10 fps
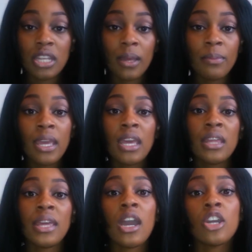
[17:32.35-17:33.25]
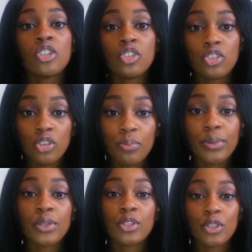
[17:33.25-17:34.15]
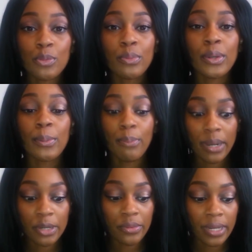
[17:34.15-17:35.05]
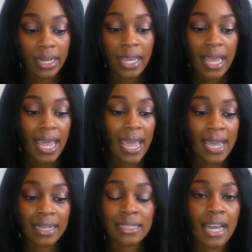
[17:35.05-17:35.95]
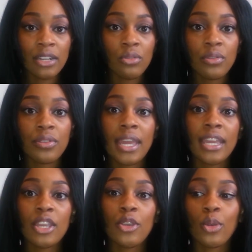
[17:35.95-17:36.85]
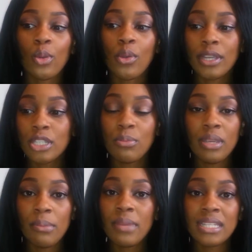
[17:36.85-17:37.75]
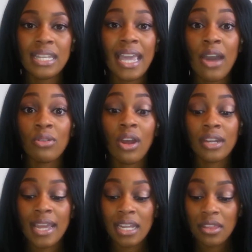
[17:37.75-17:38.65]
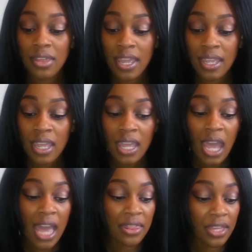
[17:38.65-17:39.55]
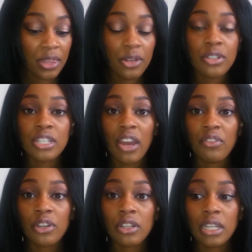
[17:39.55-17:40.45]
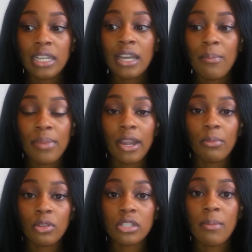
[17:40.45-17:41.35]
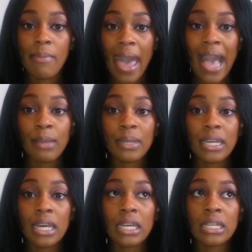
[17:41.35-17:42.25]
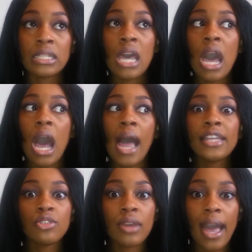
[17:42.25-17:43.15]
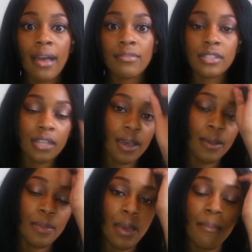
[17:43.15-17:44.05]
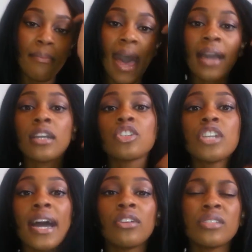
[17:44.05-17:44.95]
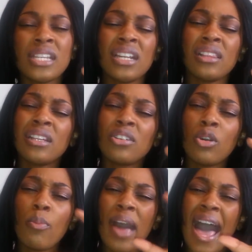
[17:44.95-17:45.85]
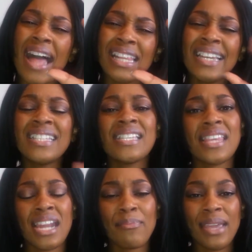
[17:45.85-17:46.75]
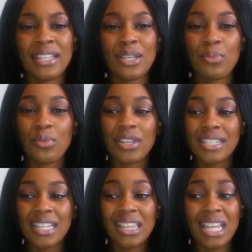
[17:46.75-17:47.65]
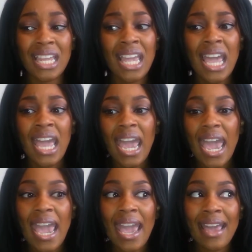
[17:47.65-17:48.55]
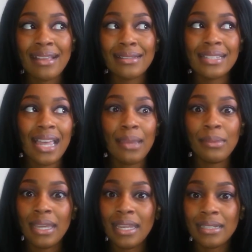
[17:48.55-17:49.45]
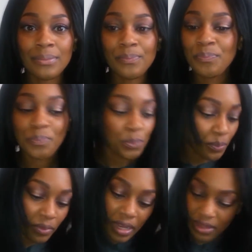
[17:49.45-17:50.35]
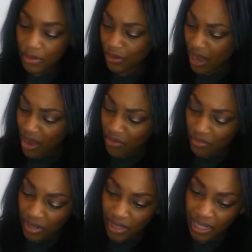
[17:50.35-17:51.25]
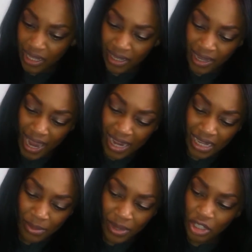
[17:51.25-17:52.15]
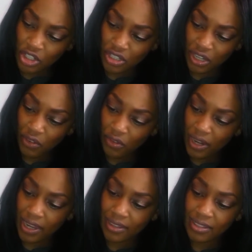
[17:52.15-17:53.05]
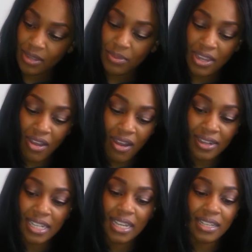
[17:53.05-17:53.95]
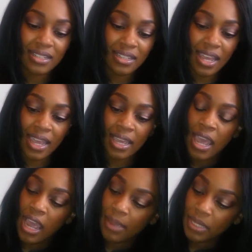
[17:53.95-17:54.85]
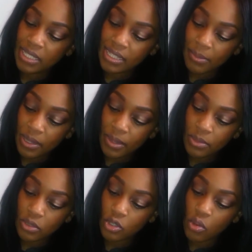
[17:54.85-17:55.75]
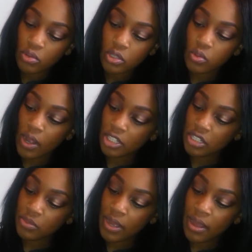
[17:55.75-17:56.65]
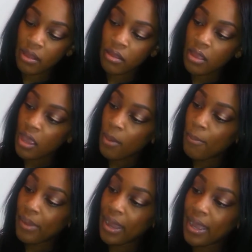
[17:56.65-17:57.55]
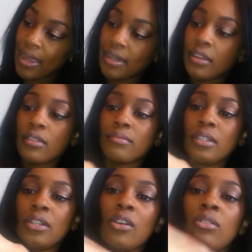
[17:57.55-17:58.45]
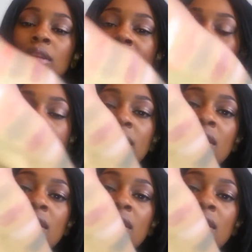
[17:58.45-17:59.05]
them, they are super, super buttery. And I don't think you're going to be missing out on anything. I think they're definitely comparable to MAC because I do have some MAC shadows in a little palette that I picked up recently. And I mean, they're not really any much different, to be honest. Like, I mean, some of them don't swatch as well, but you know, like these